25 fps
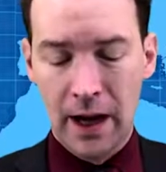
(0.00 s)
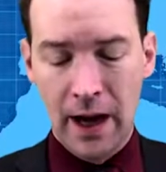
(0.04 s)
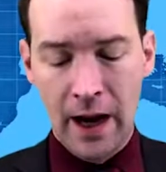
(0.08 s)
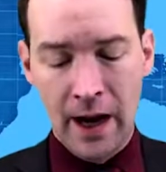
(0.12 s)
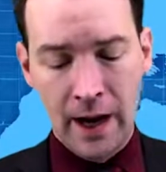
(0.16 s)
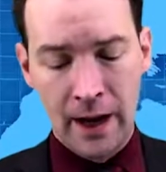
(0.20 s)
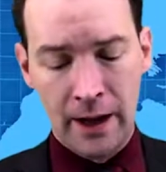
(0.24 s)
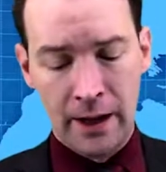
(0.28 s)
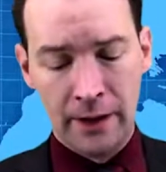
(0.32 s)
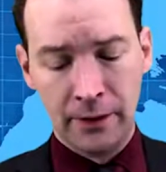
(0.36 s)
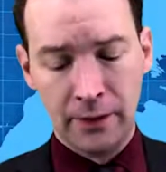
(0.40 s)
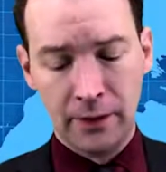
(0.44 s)

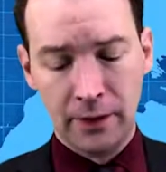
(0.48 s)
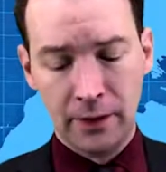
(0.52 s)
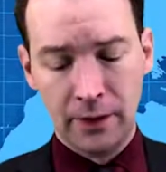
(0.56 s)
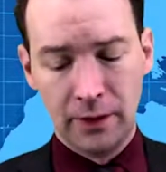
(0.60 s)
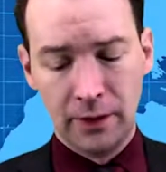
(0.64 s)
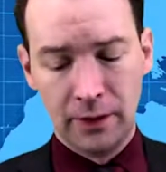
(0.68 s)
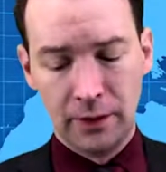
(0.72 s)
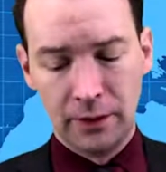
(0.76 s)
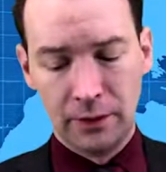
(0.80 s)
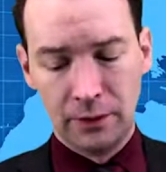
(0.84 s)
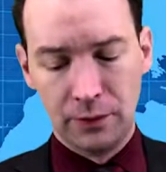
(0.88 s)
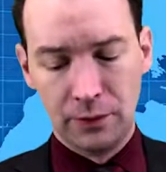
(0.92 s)
and
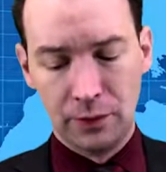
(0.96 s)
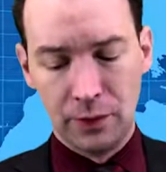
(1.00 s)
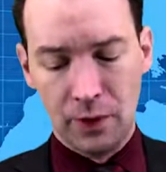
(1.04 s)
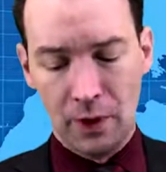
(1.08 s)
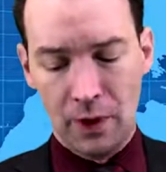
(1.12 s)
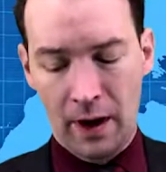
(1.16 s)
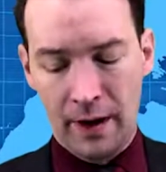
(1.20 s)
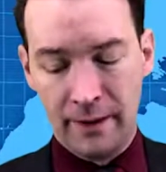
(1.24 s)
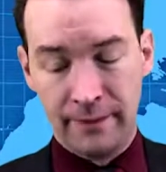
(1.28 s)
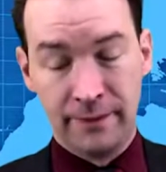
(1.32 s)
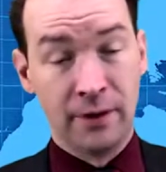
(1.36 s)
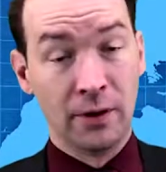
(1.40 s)

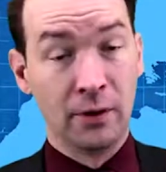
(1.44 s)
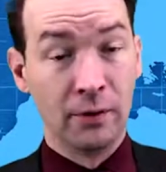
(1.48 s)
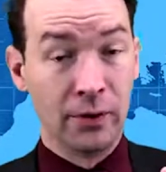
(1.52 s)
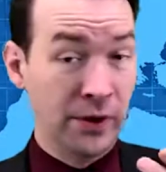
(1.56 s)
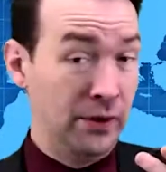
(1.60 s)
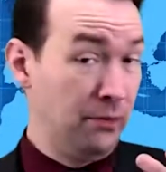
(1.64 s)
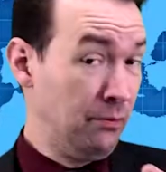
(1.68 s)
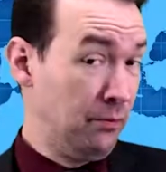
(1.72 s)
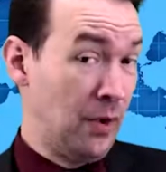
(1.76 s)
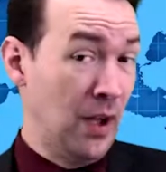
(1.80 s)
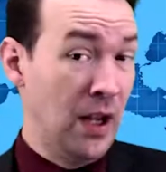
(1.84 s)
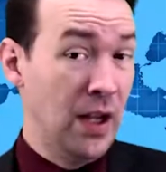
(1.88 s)
I feel
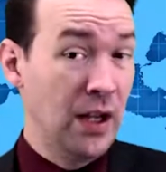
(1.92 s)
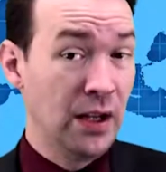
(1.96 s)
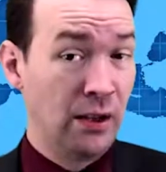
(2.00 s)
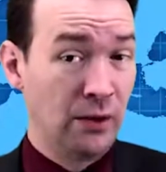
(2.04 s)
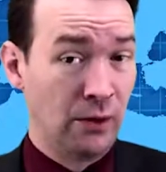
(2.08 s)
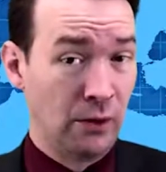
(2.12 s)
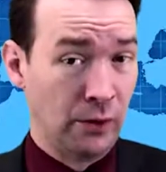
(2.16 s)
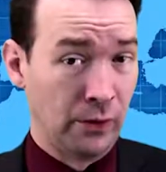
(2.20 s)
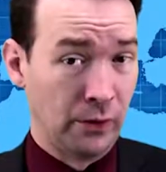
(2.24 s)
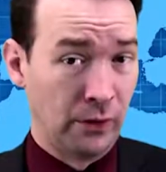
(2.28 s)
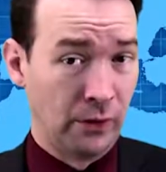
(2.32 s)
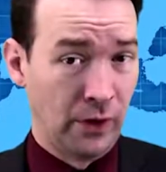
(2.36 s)
that they
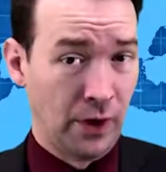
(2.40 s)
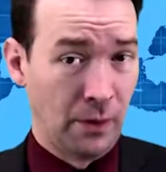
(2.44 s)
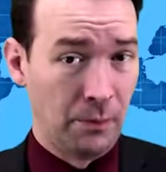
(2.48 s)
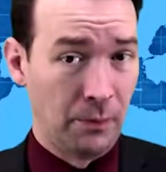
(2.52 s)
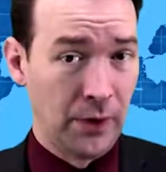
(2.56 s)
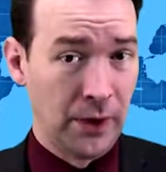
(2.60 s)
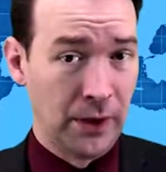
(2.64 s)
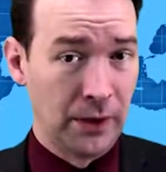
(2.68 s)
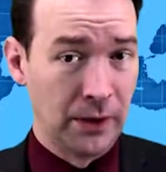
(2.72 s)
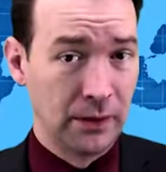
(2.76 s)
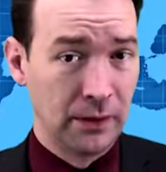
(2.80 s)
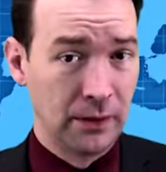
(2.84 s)
can learn
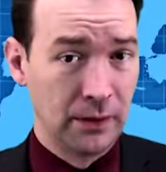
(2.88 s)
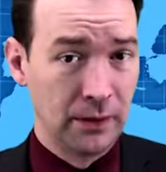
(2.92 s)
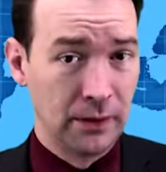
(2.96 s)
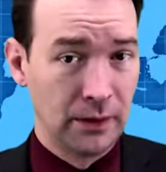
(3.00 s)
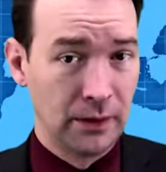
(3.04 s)
something.